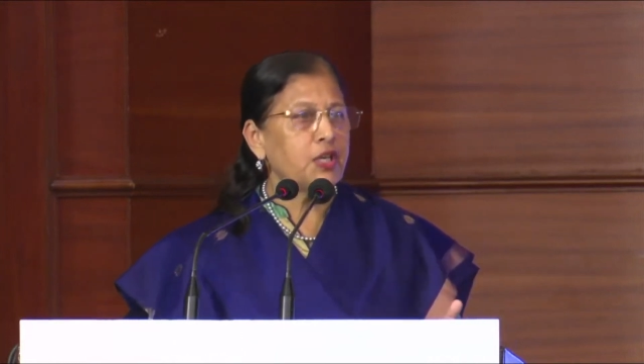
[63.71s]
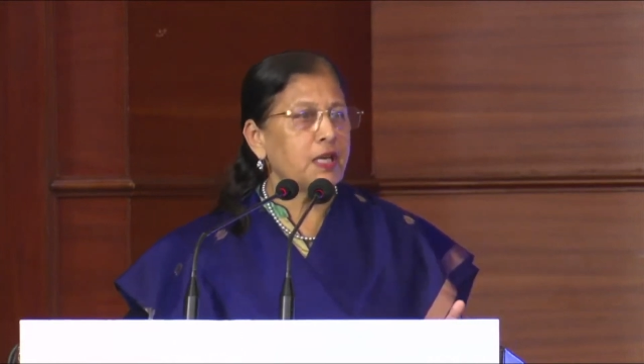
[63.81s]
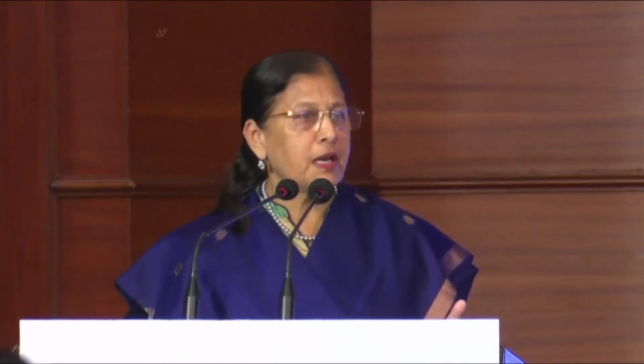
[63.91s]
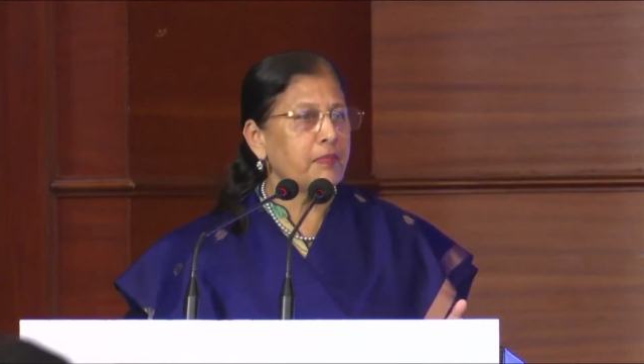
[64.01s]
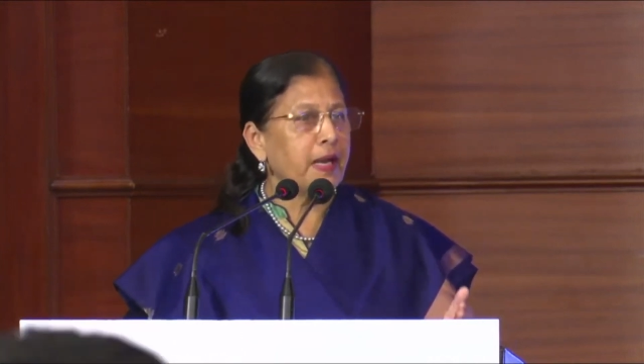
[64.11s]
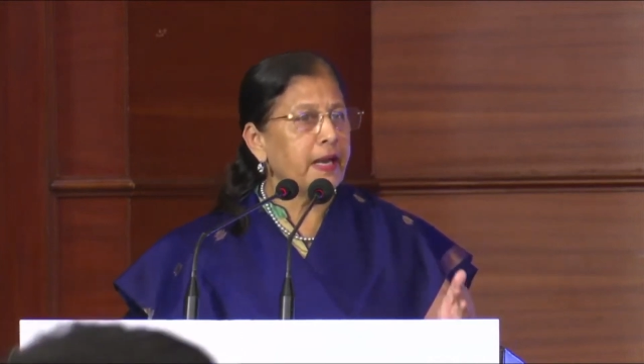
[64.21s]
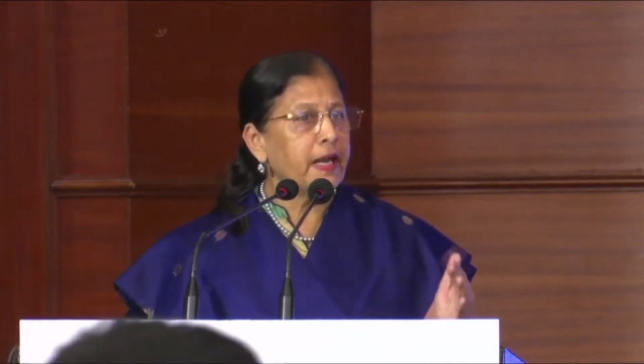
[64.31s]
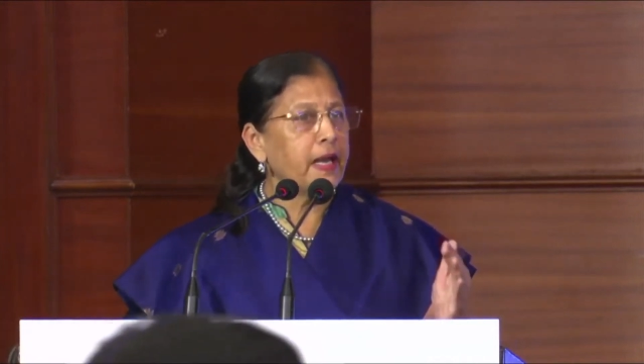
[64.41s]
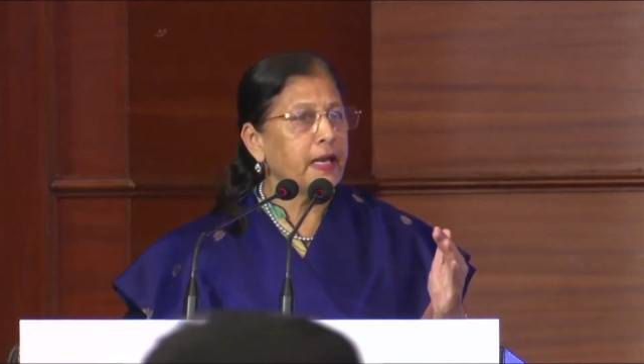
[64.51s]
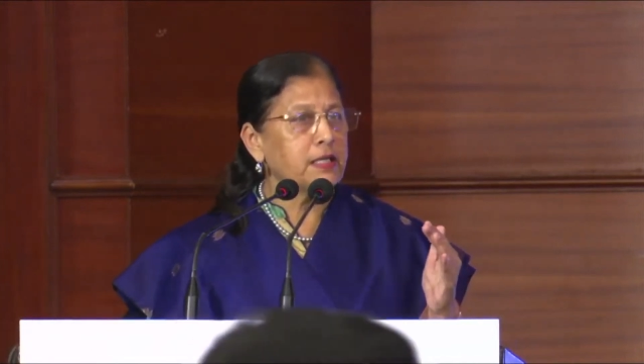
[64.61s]
and building
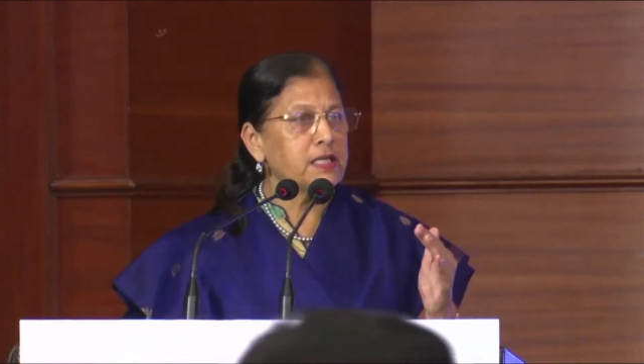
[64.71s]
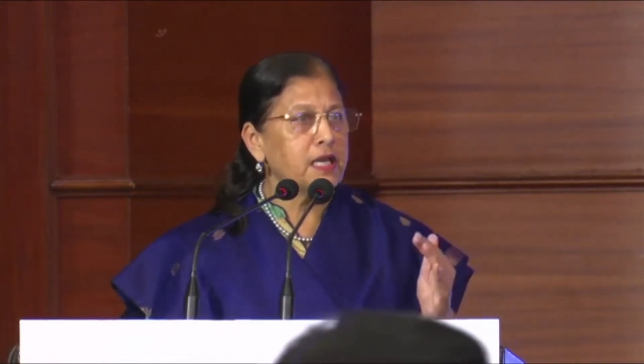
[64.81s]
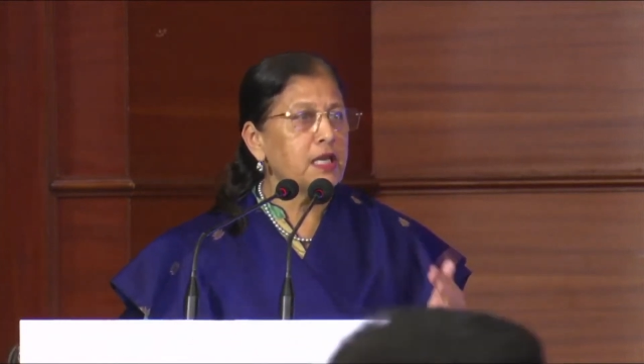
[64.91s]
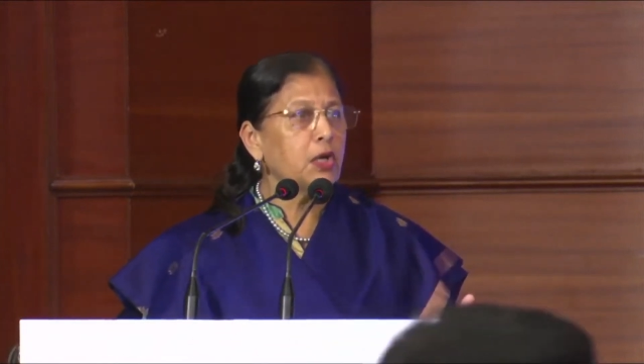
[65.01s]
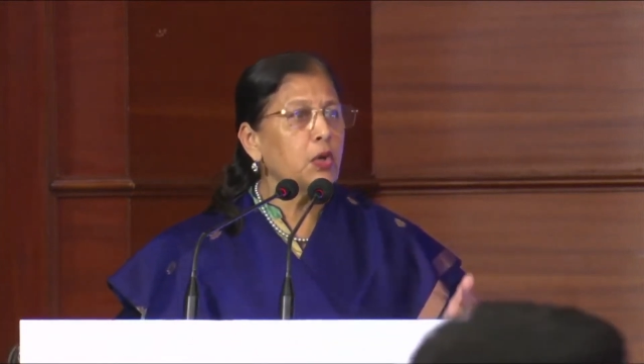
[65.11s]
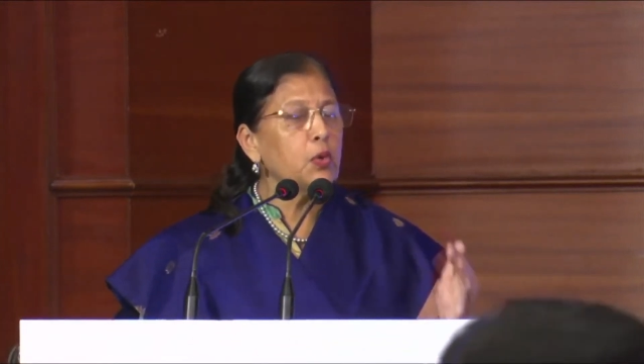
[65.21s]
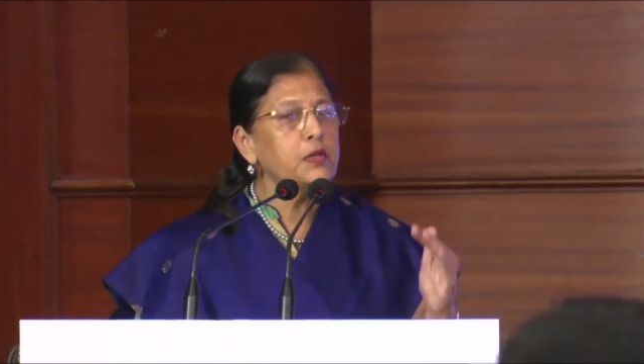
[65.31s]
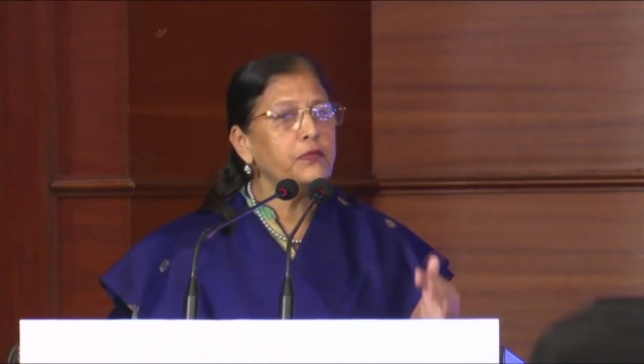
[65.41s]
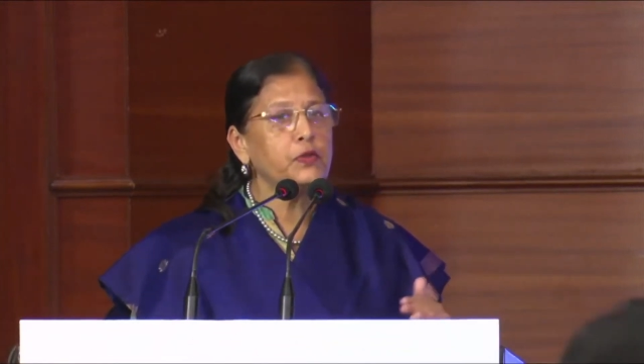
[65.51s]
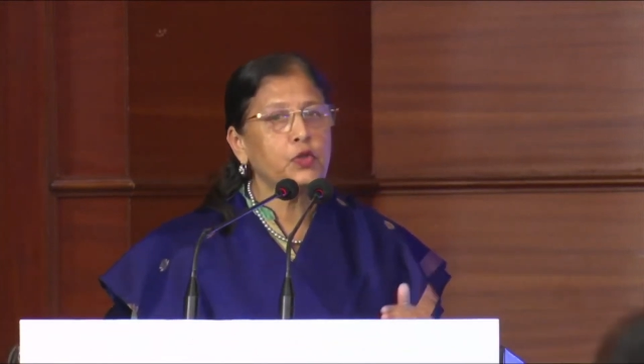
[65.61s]
an inclusive
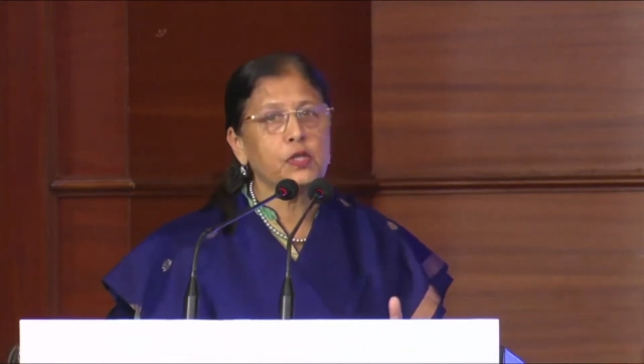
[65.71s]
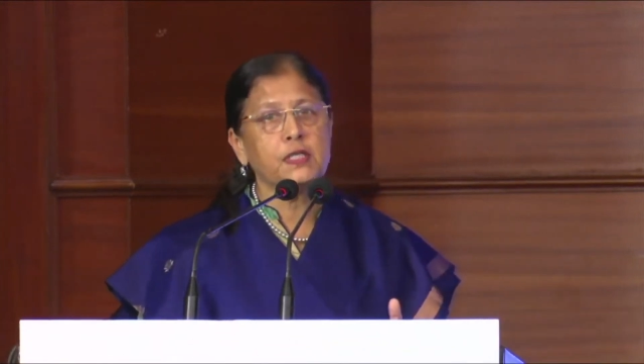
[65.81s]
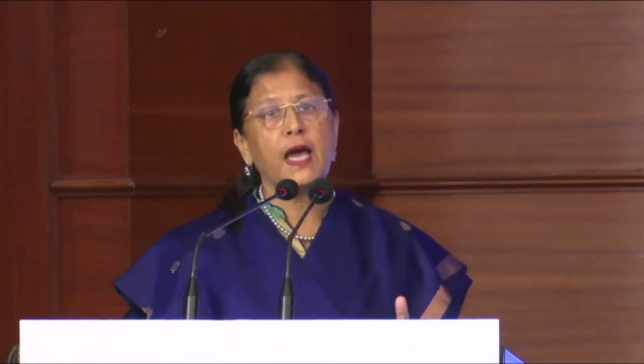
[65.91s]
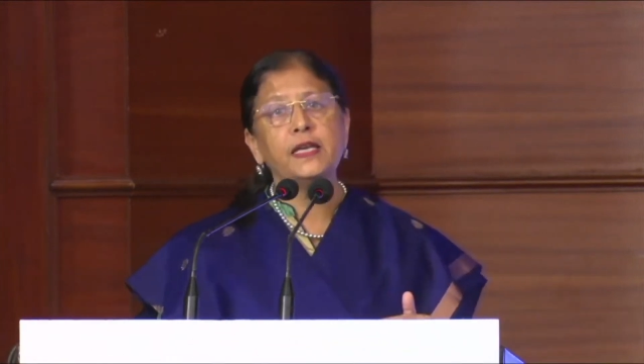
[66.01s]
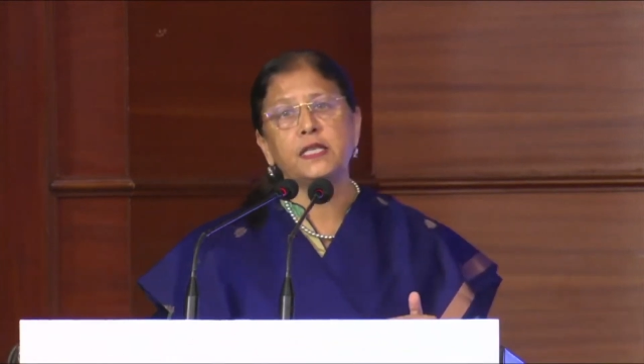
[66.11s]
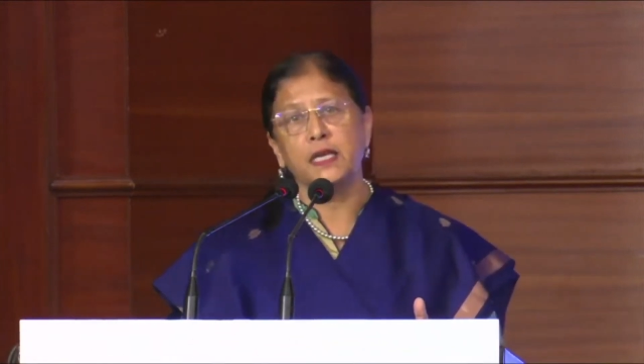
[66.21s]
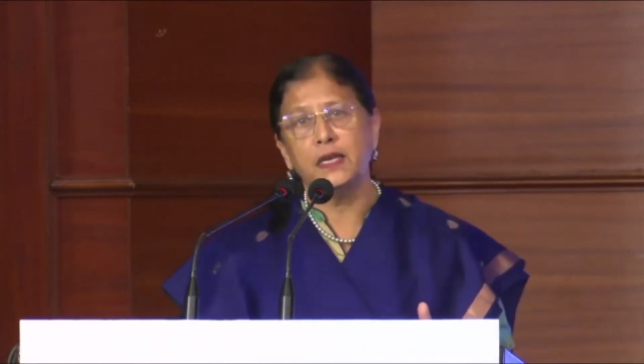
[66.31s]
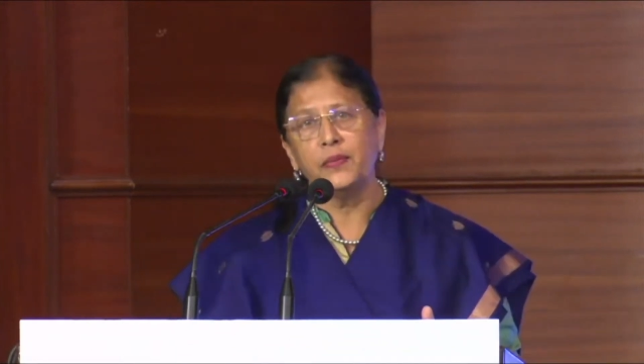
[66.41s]
society